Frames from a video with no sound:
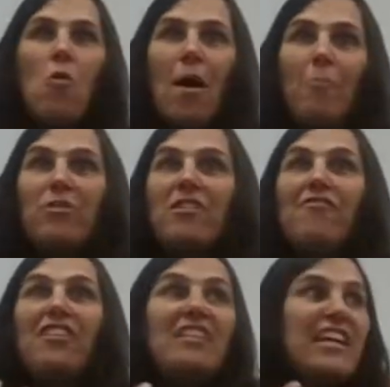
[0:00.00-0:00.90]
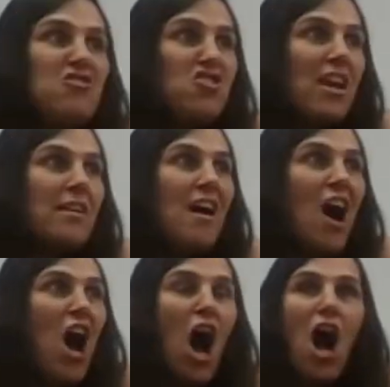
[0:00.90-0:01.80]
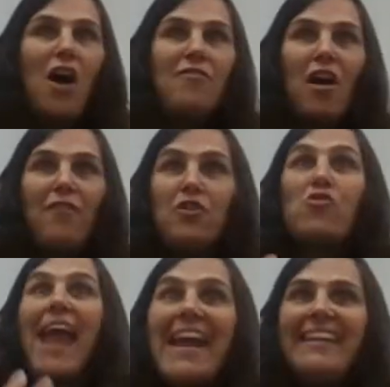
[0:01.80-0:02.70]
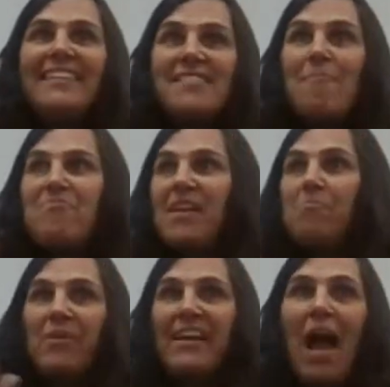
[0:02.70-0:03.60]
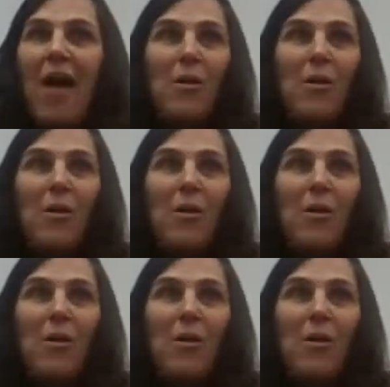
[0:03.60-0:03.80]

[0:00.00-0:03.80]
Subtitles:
Show up with a volition of creating something,